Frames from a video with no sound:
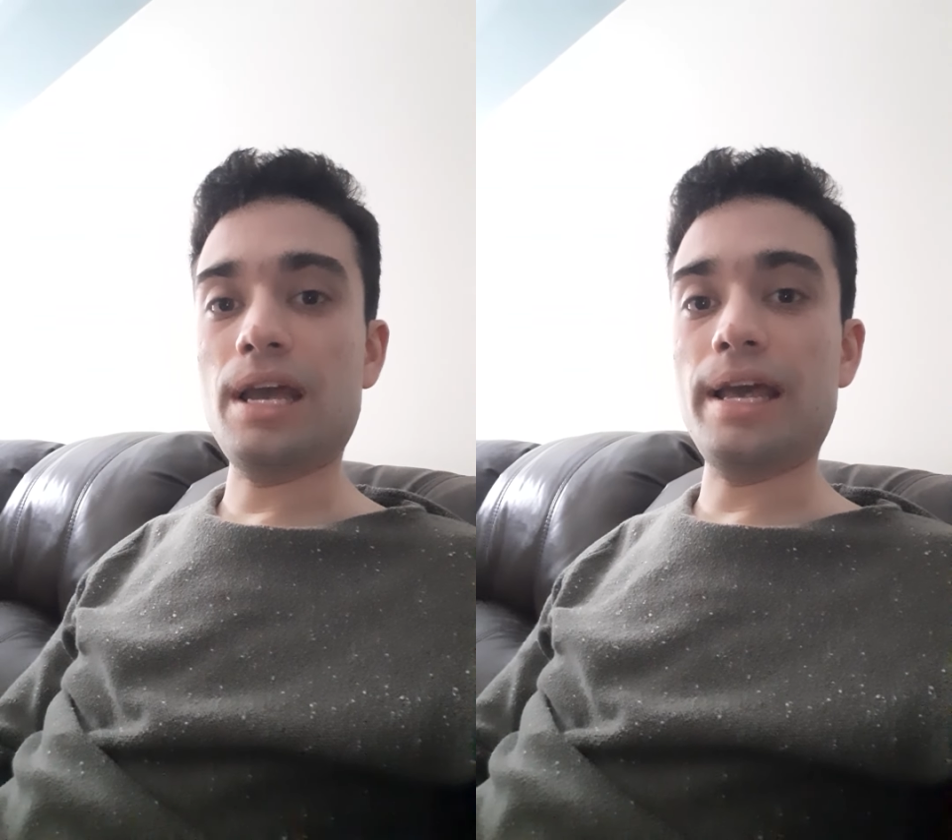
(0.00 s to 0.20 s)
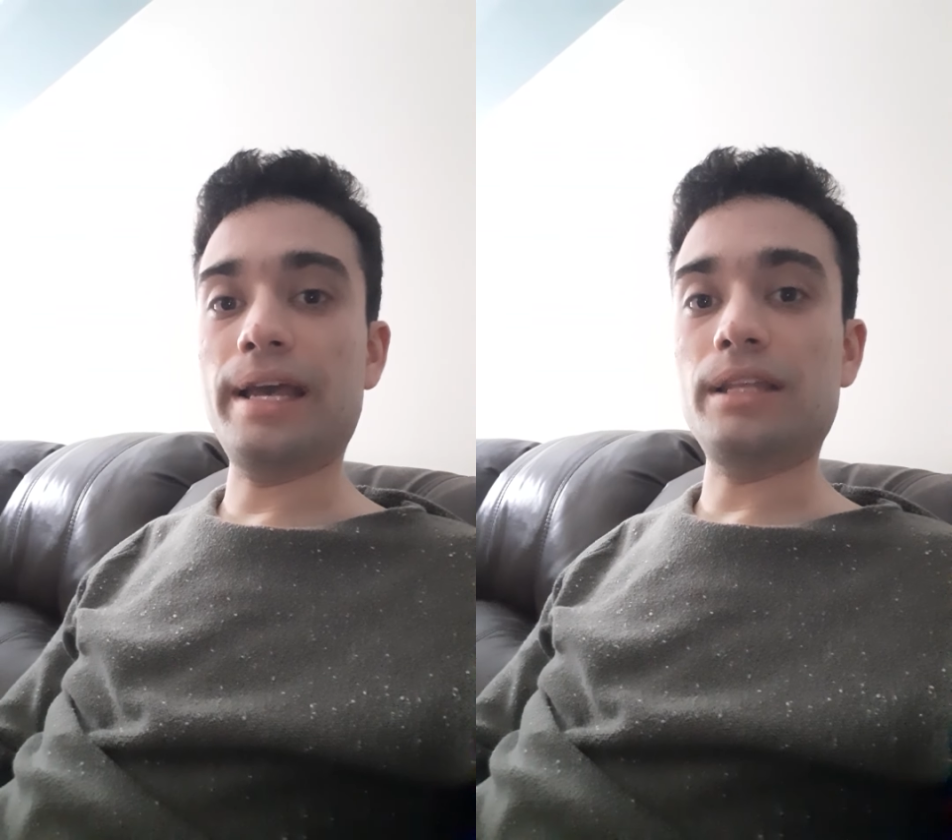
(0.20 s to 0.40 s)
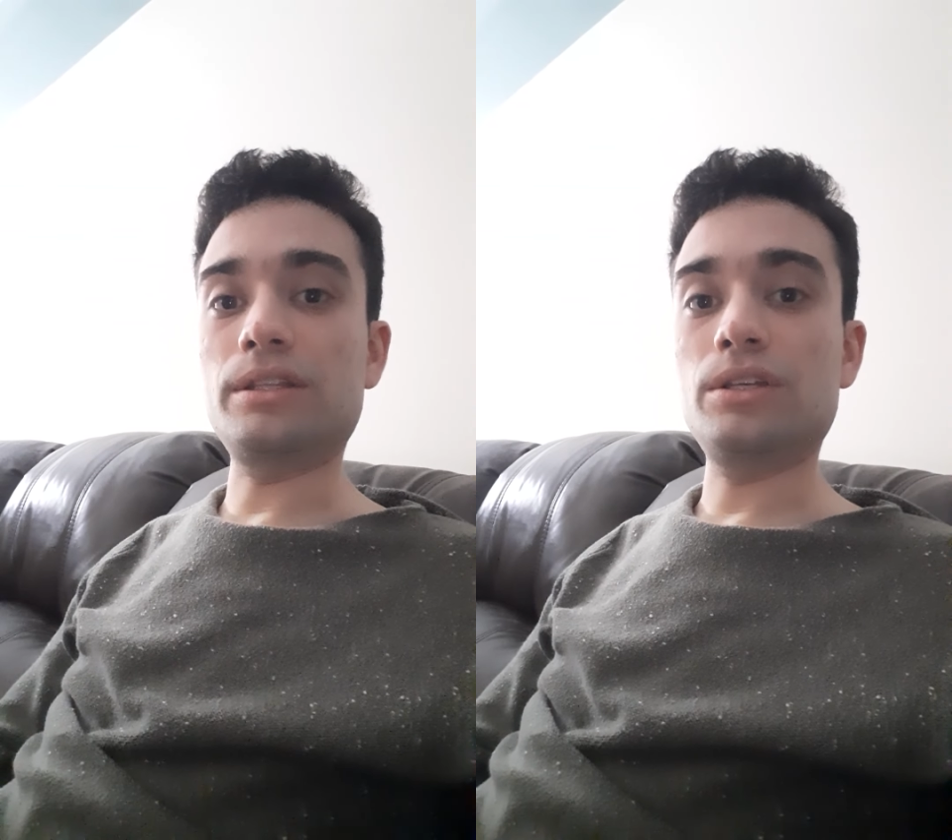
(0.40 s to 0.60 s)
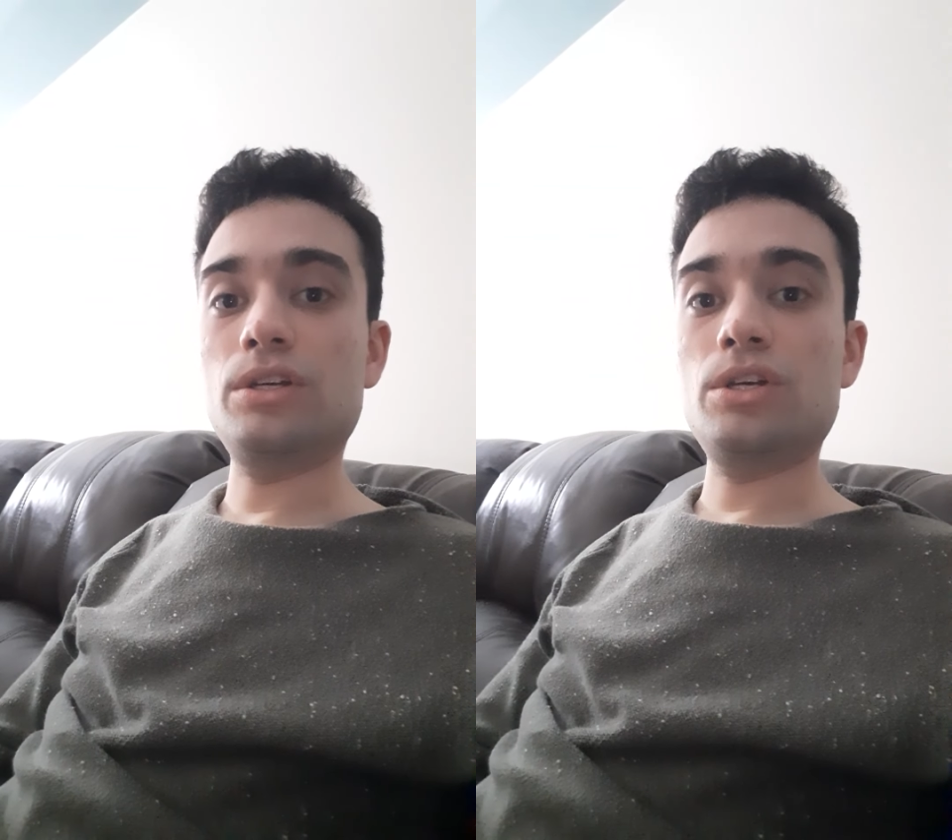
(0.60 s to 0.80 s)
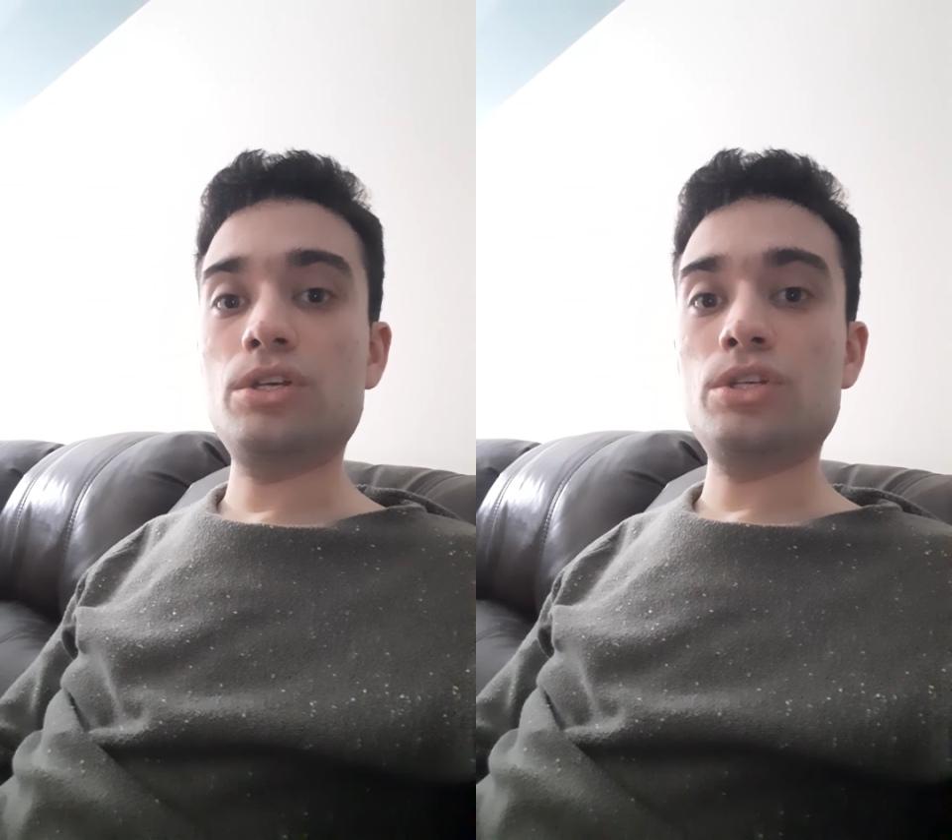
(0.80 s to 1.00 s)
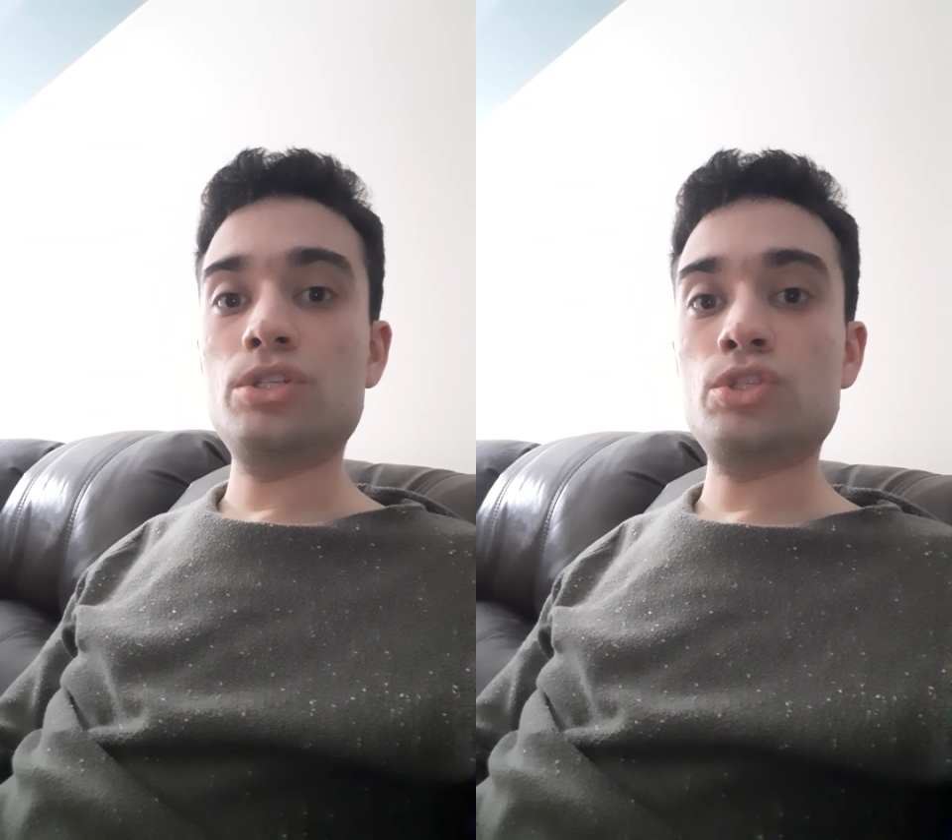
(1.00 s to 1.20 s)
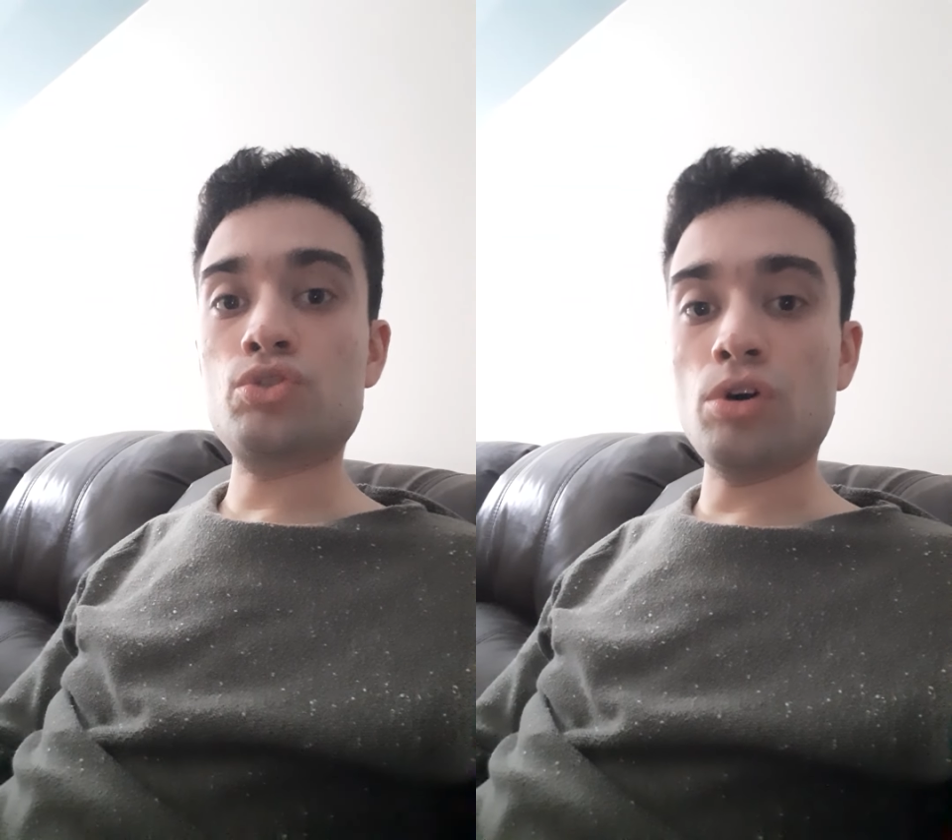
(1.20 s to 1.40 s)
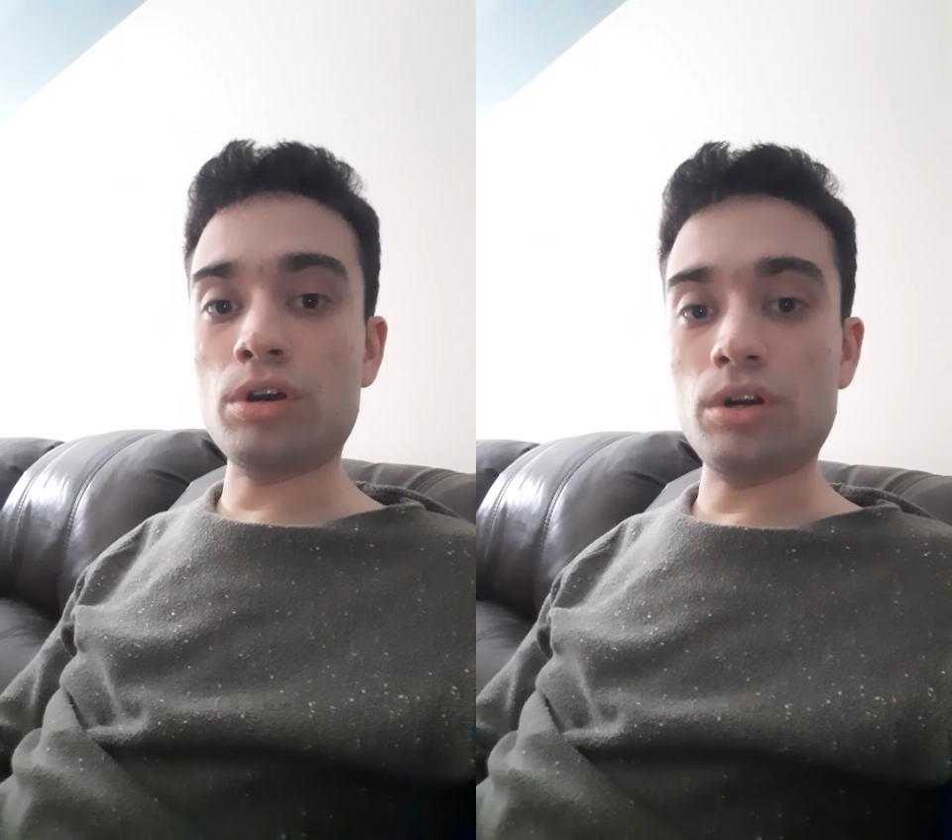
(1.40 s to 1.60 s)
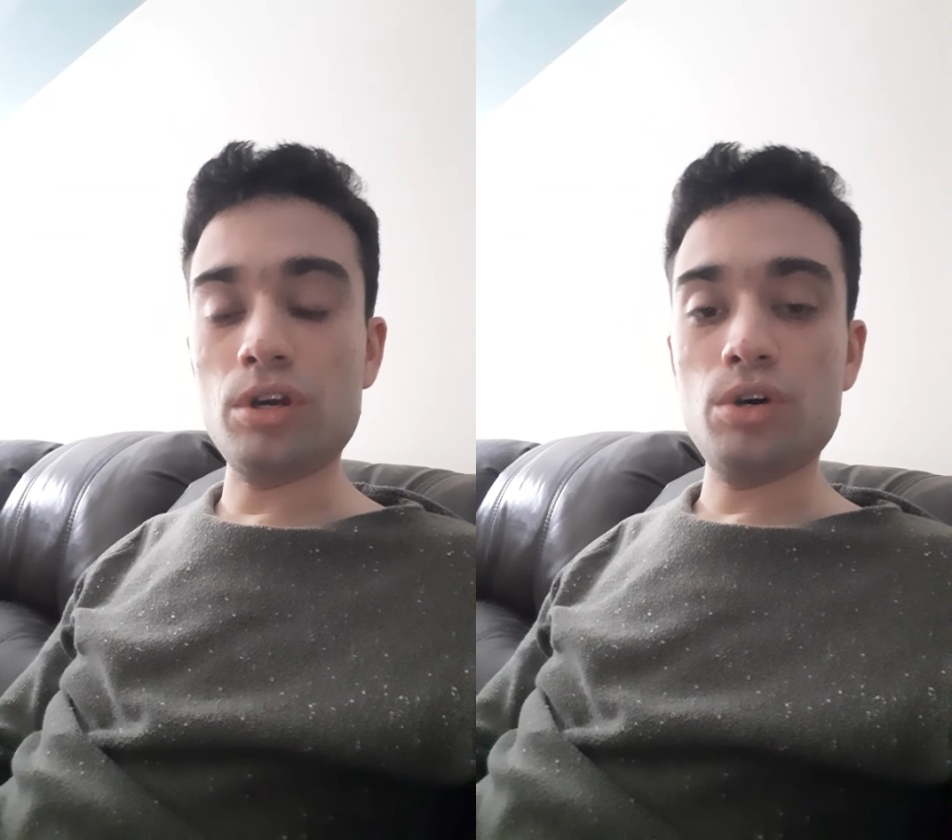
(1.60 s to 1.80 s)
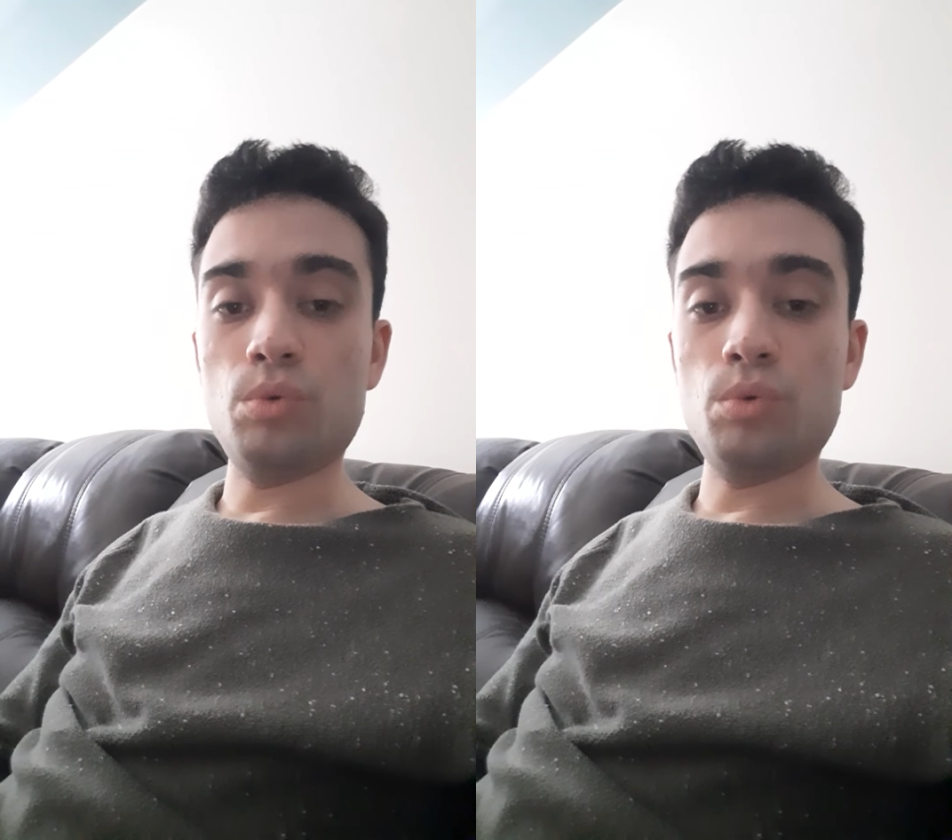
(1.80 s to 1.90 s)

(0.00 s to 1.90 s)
and stronger,